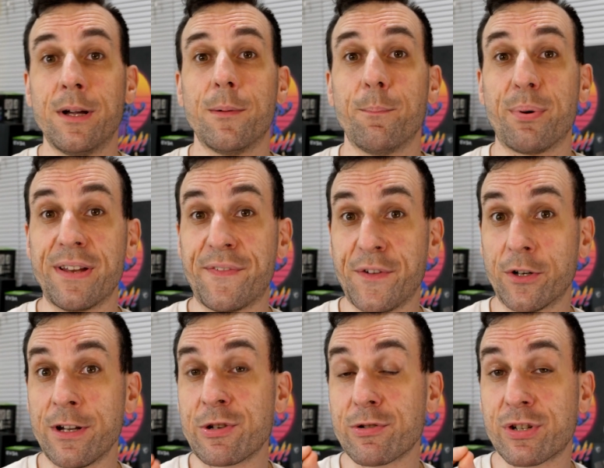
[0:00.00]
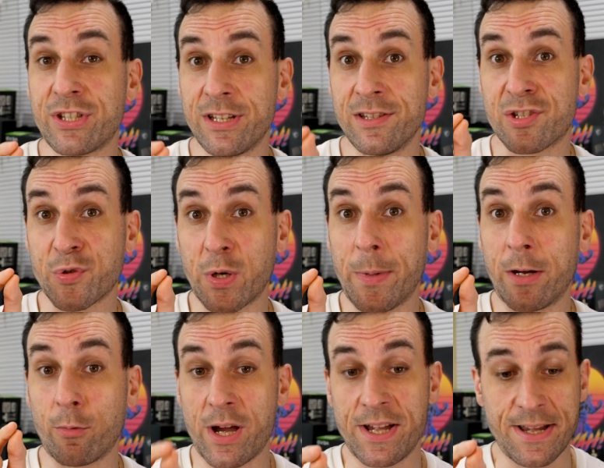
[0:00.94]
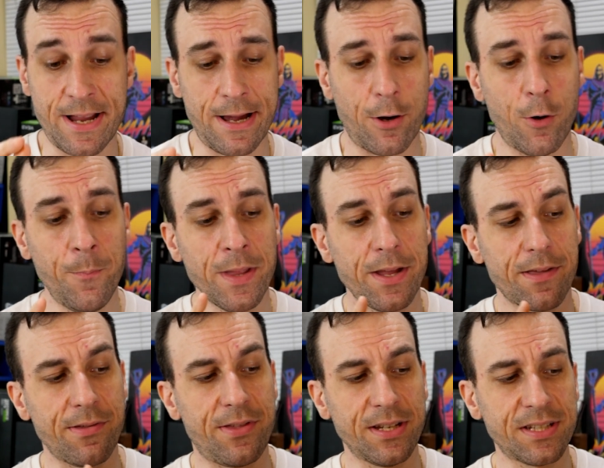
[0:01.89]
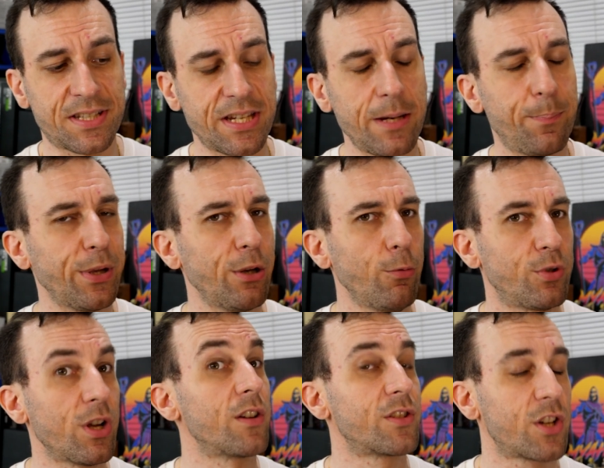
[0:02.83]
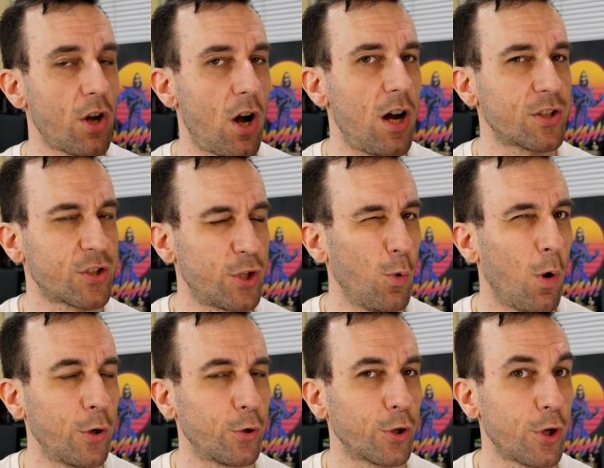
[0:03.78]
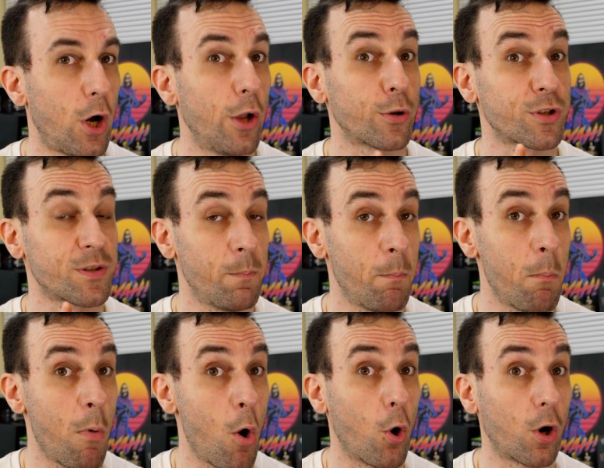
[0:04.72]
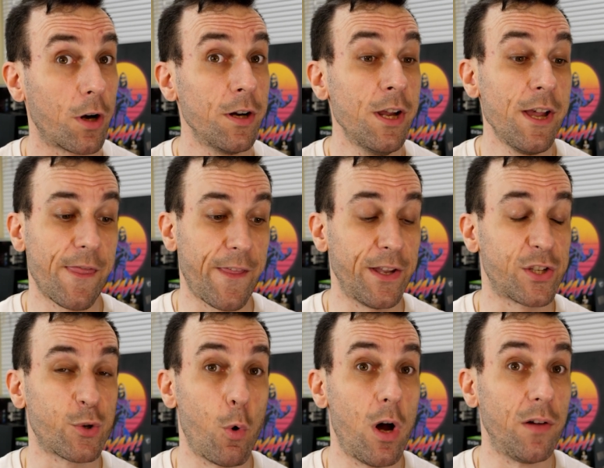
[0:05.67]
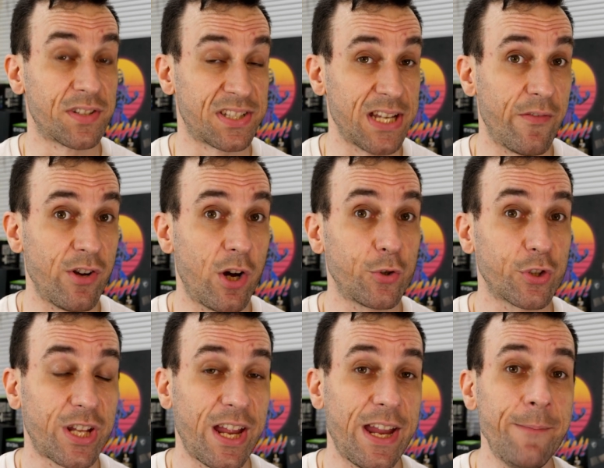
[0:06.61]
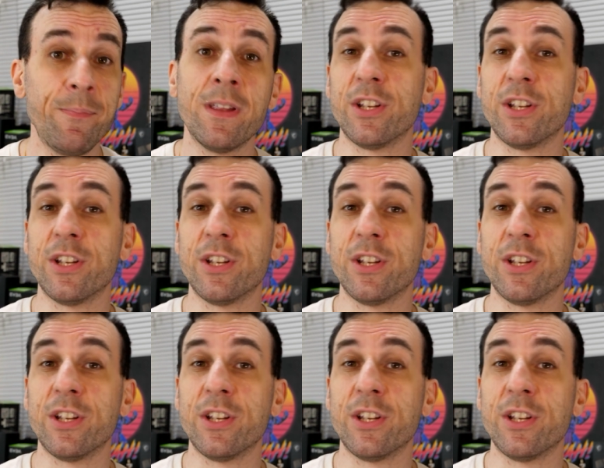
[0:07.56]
But if you're interested in streaming right now, this CPU does cost $200 more than a 12700K.